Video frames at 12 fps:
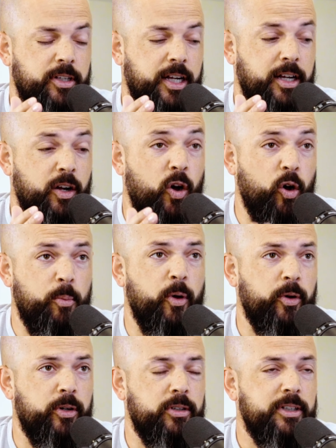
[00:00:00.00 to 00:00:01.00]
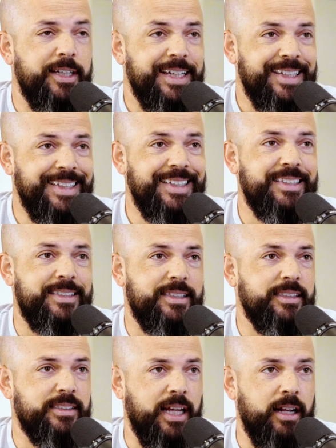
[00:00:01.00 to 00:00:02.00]
homeowner needs
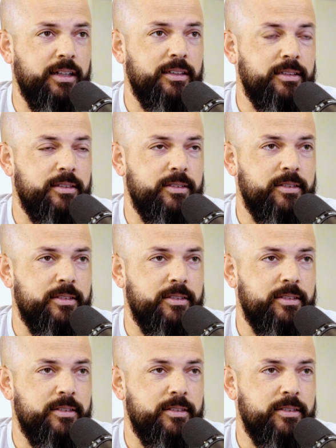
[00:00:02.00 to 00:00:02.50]
to sell.